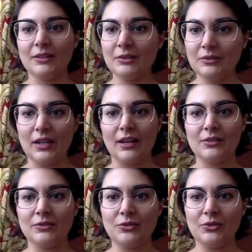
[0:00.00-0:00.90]
Yeah.
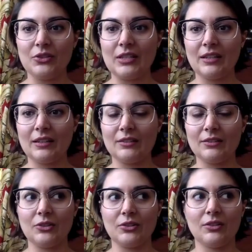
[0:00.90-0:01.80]
Juicing
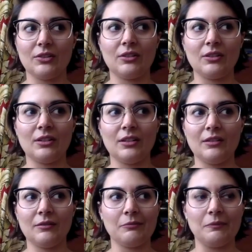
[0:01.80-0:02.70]
your
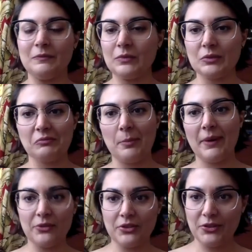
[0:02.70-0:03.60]

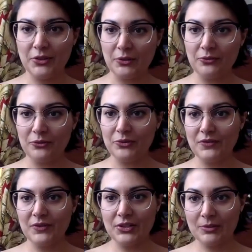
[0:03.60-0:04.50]
about to turn fruits
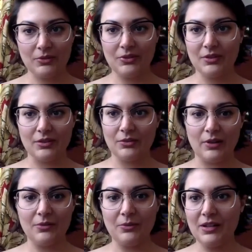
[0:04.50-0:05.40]
and vegetables is a
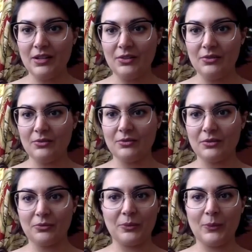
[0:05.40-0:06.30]
great way to
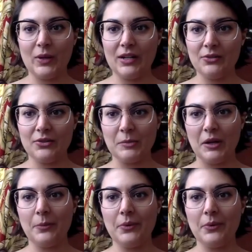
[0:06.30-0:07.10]
way to use them up.